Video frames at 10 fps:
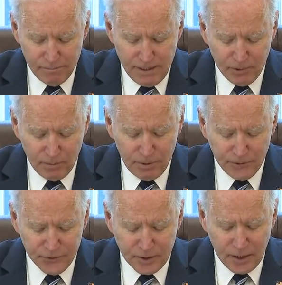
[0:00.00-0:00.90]
people who
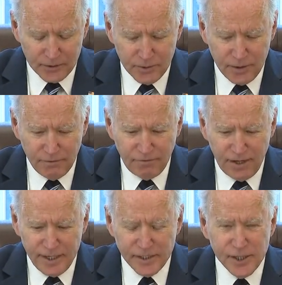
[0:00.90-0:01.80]
built the country, a
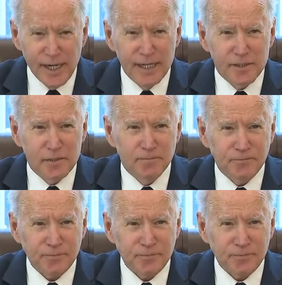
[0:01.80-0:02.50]
fighting chance.